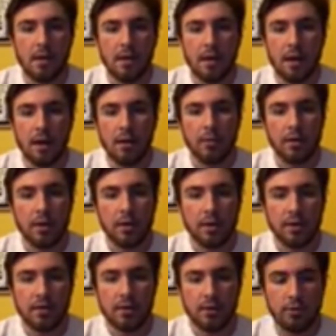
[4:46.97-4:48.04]
I wanted God
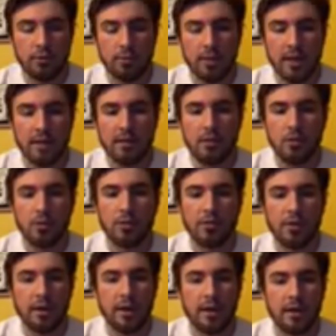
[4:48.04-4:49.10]
to use me as a tool for the
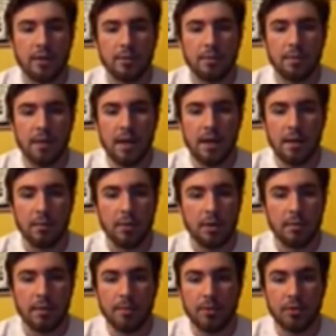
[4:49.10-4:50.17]
kingdom and bring
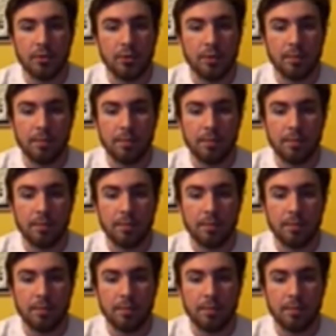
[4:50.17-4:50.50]
people to him.